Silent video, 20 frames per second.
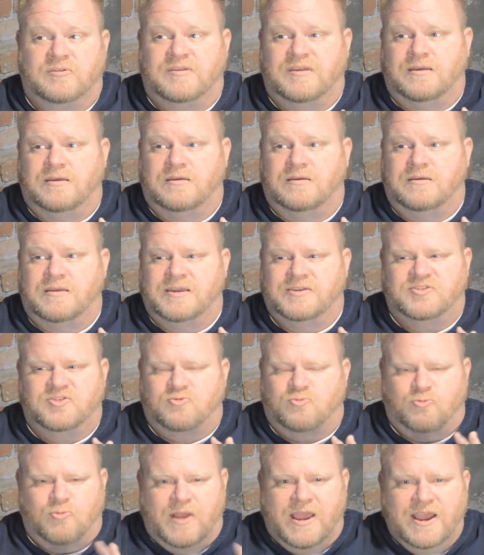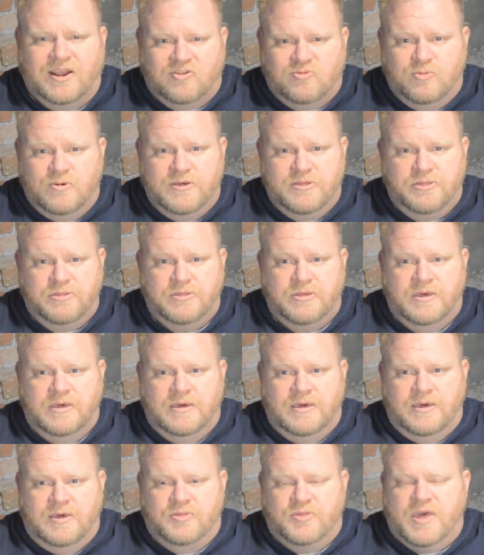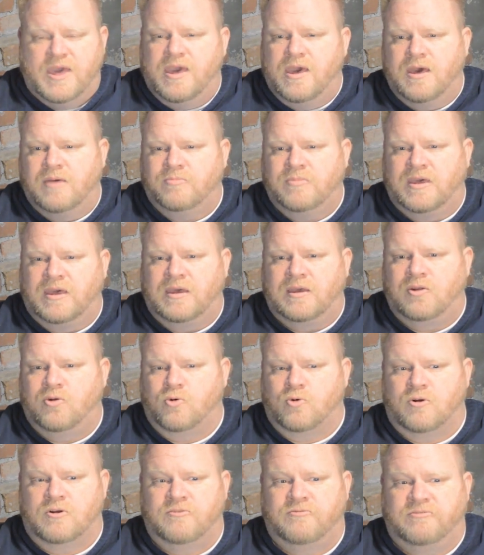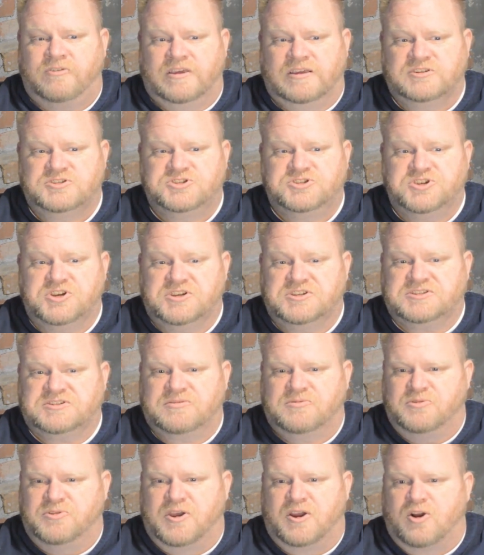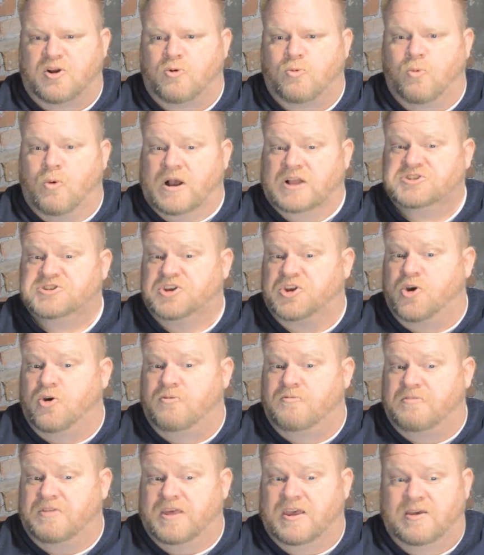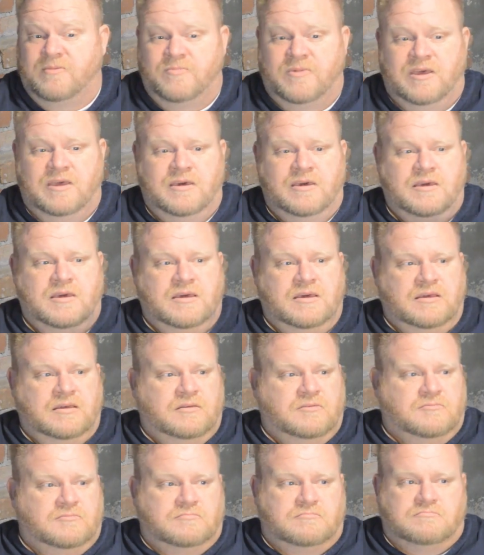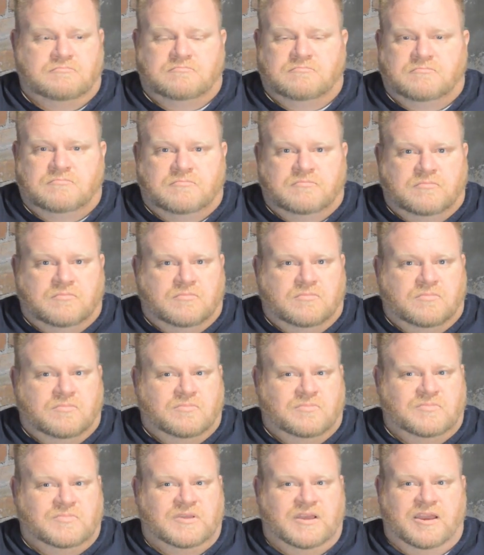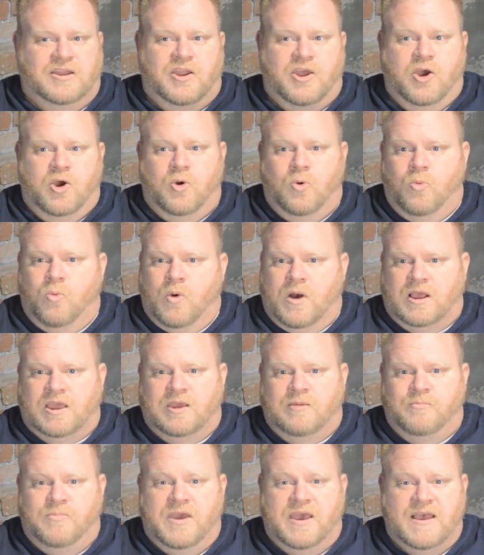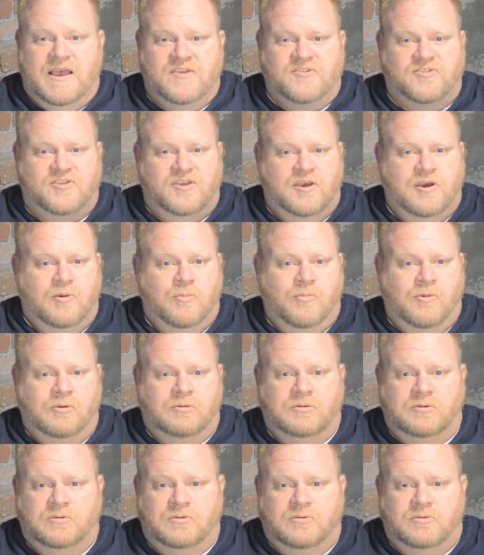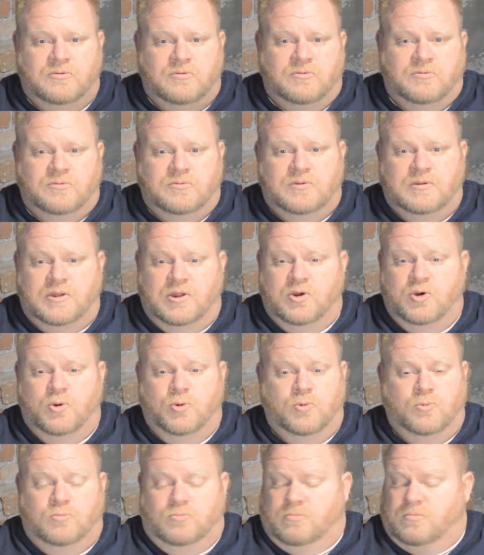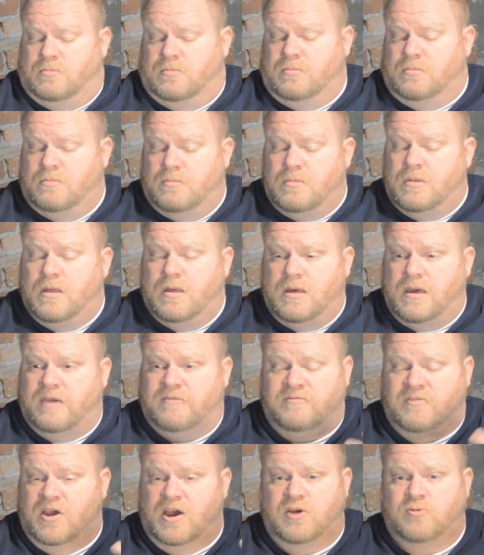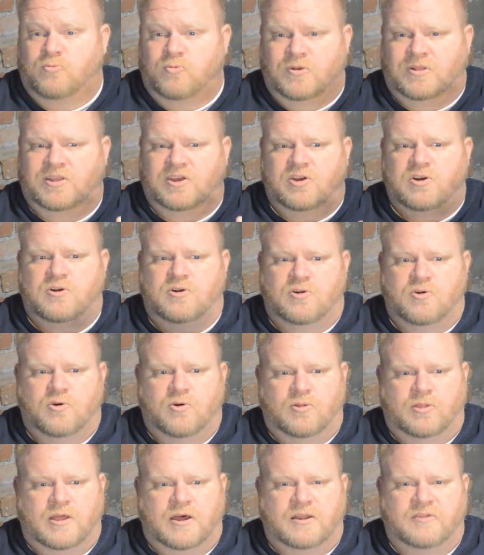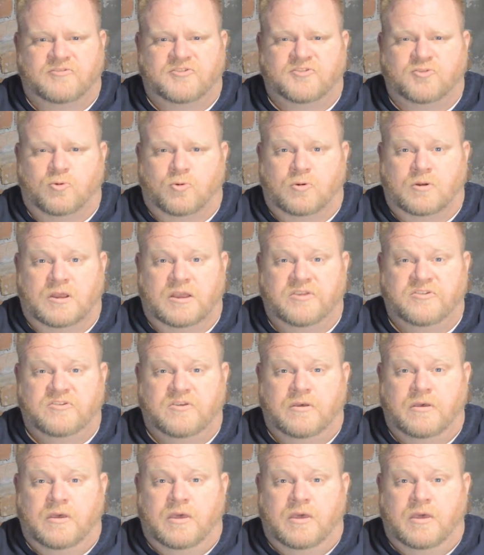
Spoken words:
to interact with the Hat Man, or if he's just there watching over them, you know, walking past them. You know, I've not really heard a whole lot of stories.